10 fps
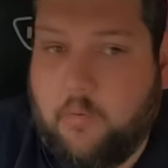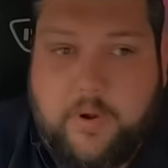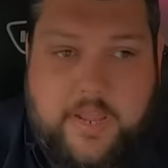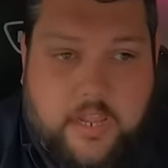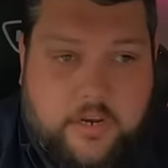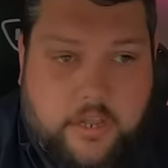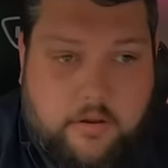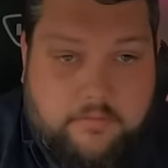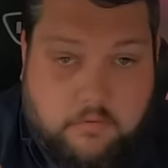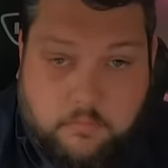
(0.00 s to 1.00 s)
We're going to
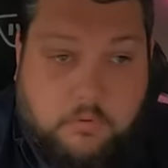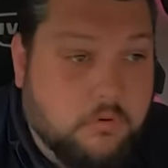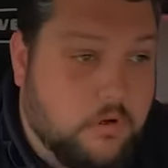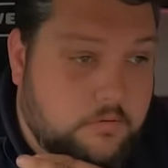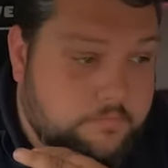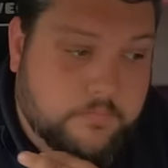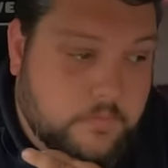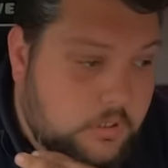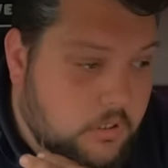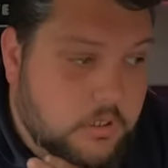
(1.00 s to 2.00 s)
go for a walk
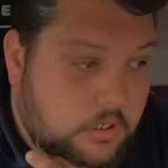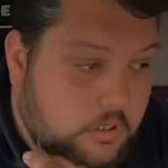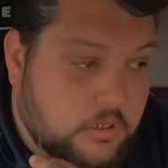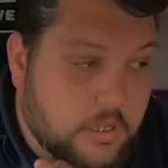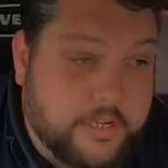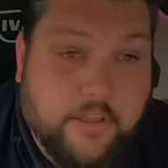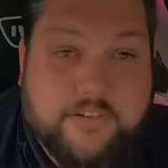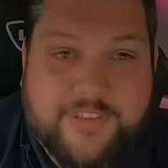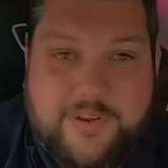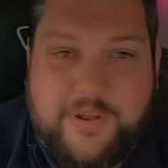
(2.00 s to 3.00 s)
and go
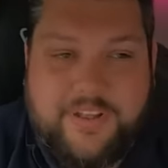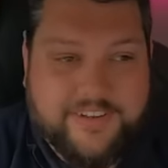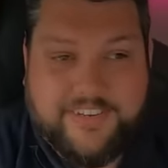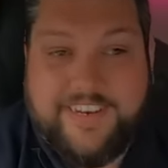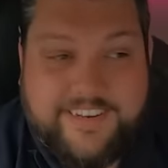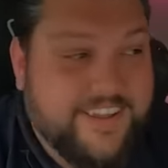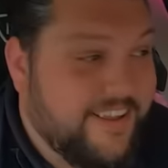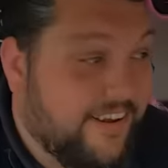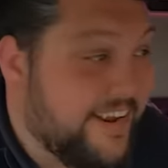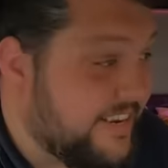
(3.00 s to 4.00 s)
to the toilet because
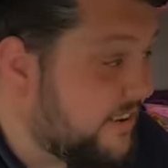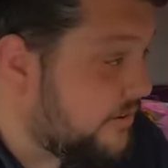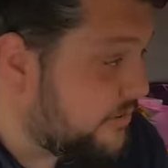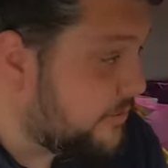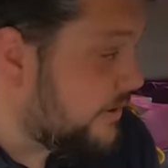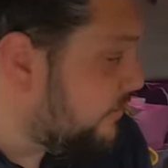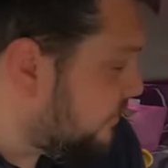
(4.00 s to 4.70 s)
I need to go to the toilet.